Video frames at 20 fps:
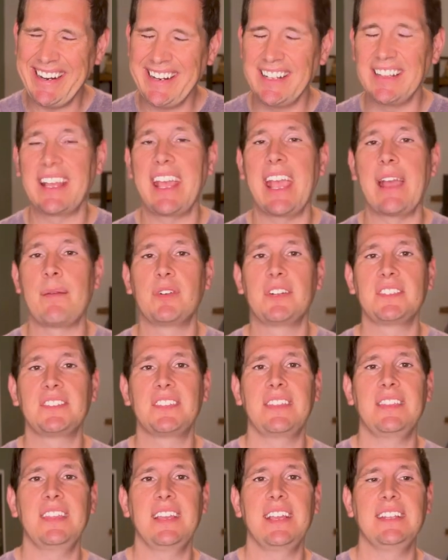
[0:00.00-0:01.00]
the camera does
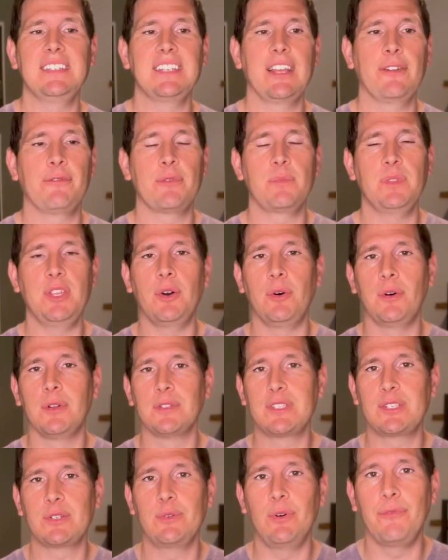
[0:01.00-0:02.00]
the thing it did from the
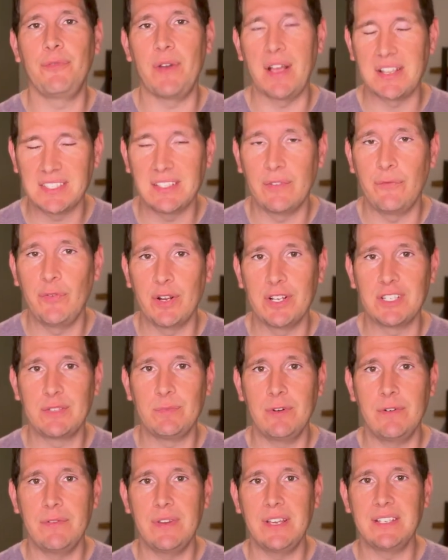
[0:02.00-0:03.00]
old school Fast and the Furious
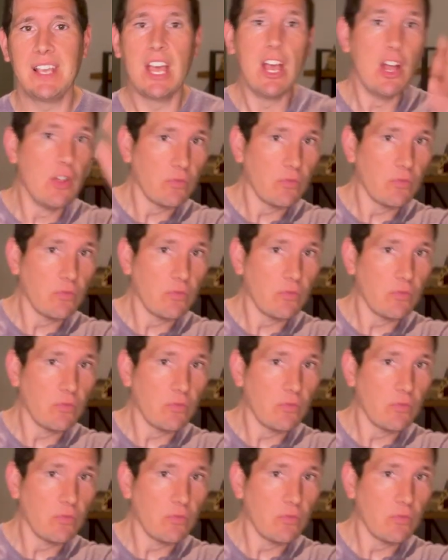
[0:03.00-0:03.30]
movies.